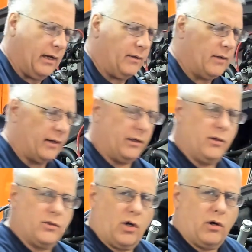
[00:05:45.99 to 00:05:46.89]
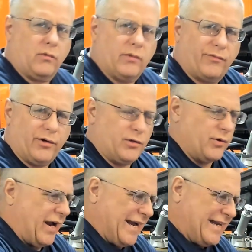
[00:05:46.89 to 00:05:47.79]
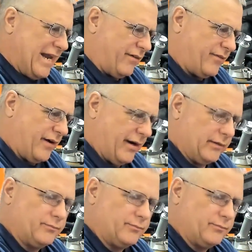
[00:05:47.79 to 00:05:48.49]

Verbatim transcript: how to use our refrigerant identifier.